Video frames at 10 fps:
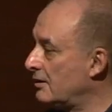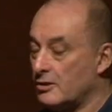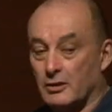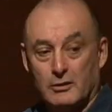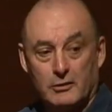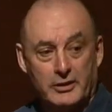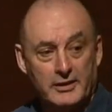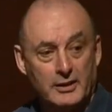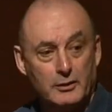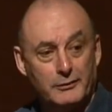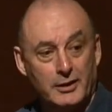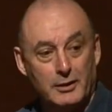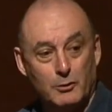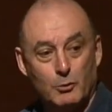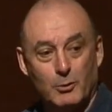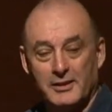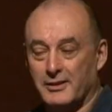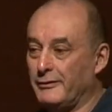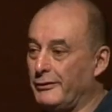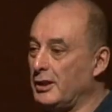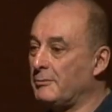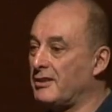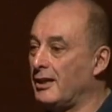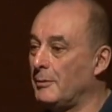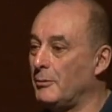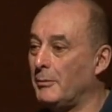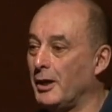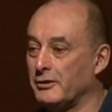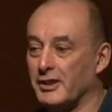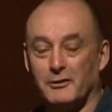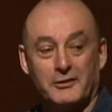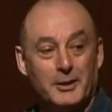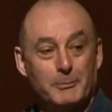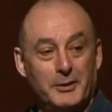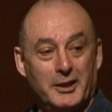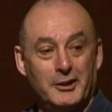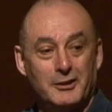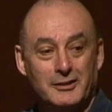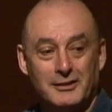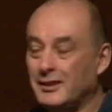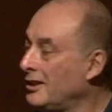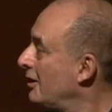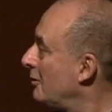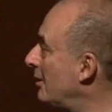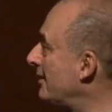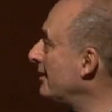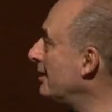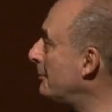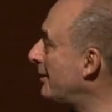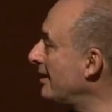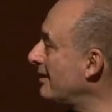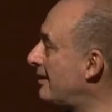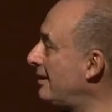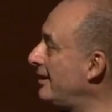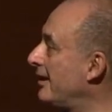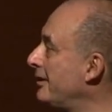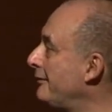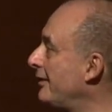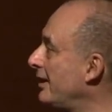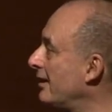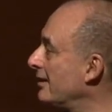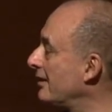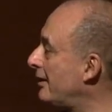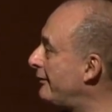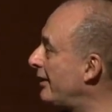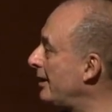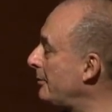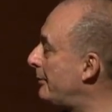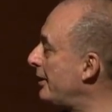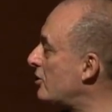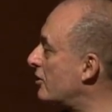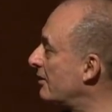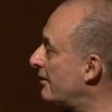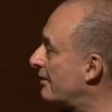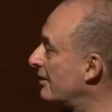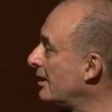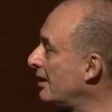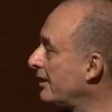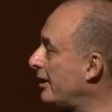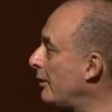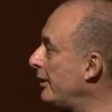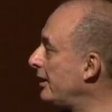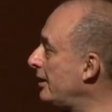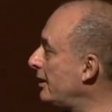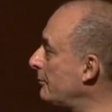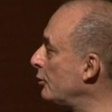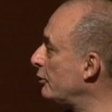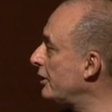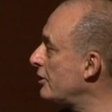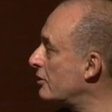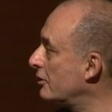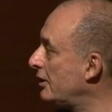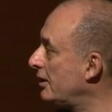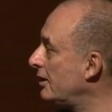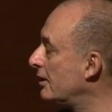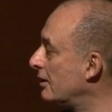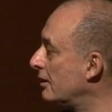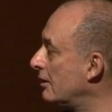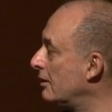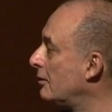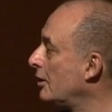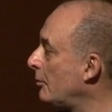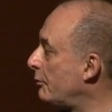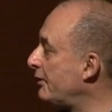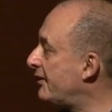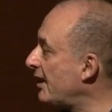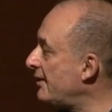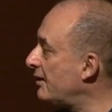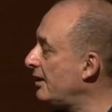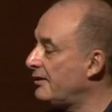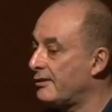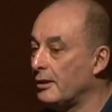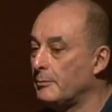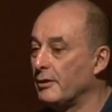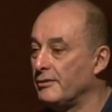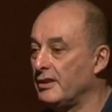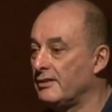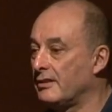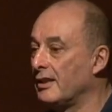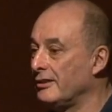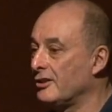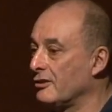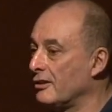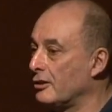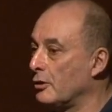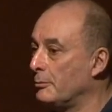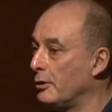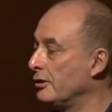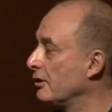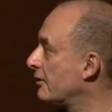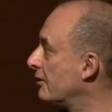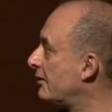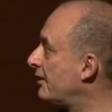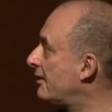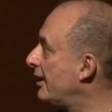Jean-Laurent Casanova, who was in Philippe's lab about at the same period, was independently identifying patients carrying mutation in precisely some of these additional components. So this